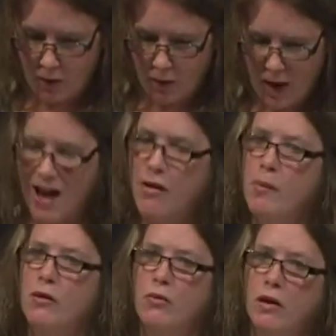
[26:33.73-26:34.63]
Have I
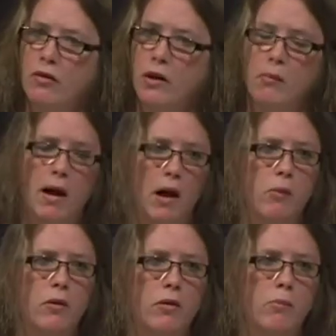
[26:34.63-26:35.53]
been resting my
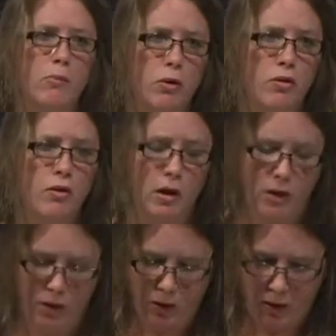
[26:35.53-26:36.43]
elbows in birdshit?
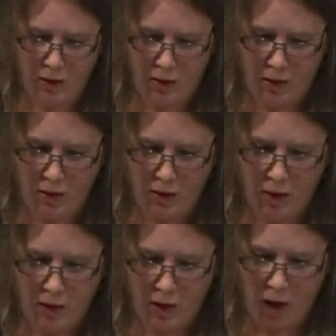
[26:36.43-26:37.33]

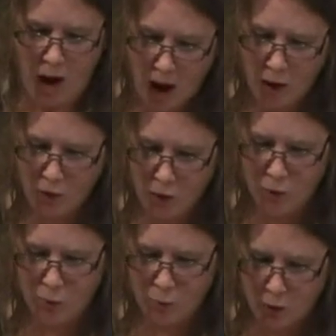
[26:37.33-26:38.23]
Are
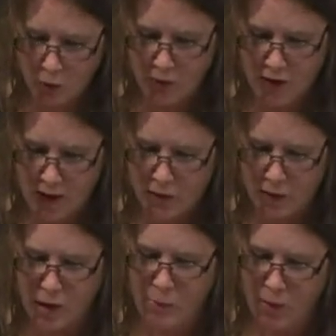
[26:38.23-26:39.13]
those birds
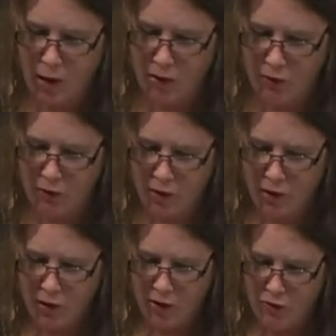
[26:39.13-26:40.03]
nesting above,
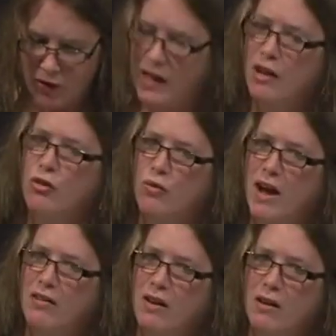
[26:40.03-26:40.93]
flinging
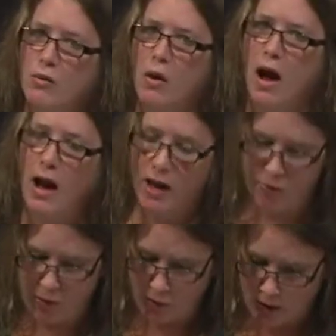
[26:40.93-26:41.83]
direct hits where I have
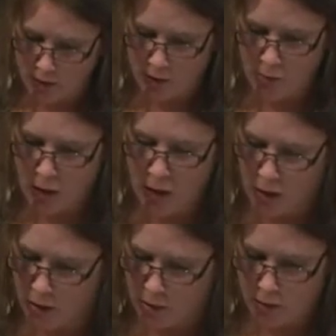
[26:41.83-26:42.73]
been resting my
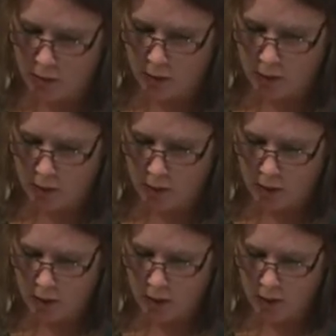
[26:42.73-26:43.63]
arms?
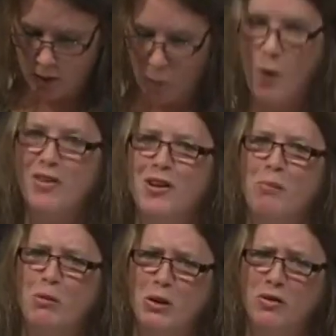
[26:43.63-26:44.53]
Was it a
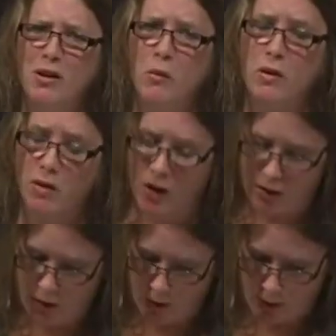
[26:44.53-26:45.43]
blue tit what done
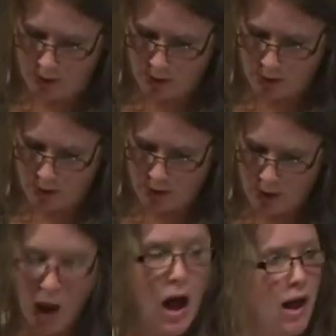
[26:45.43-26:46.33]
it?
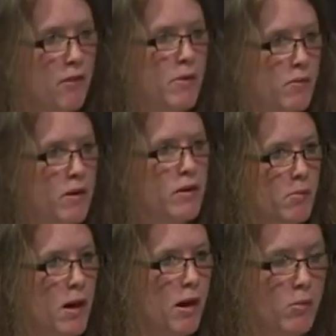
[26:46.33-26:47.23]
I have been resting
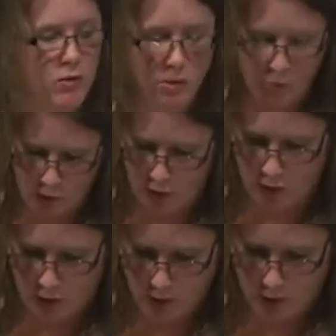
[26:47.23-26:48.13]
my elbows in birdshit.